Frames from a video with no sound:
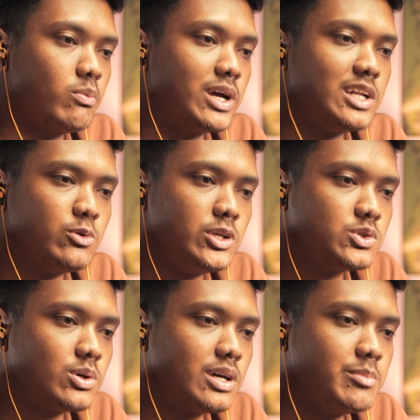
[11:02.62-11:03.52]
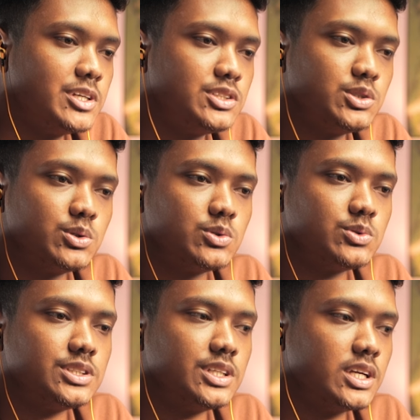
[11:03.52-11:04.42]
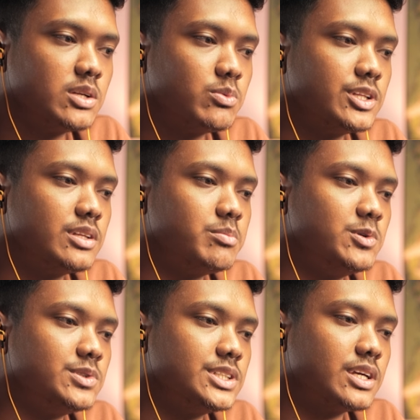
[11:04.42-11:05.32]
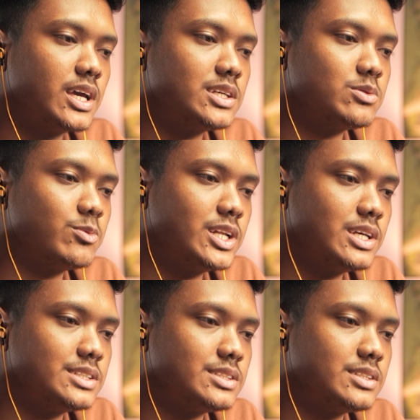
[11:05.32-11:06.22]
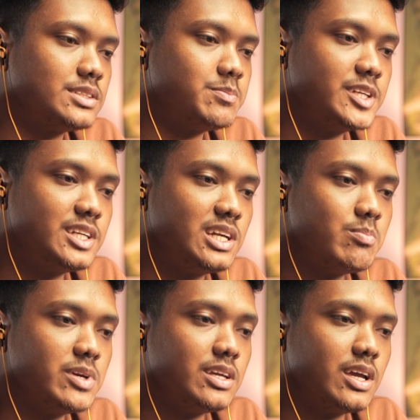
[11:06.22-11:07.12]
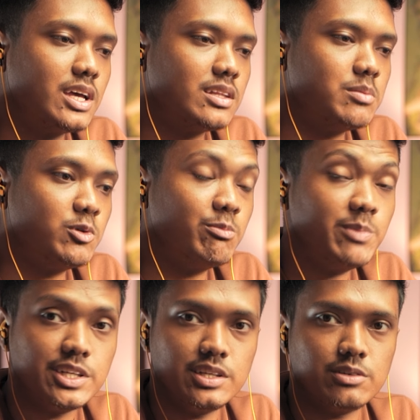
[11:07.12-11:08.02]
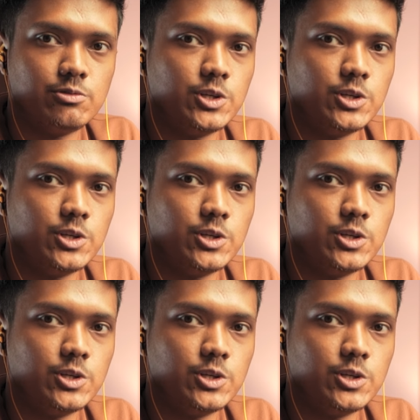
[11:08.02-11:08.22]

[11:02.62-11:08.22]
While doing so, I made sure to sync it with the music as well as the speed ramping and the movement in the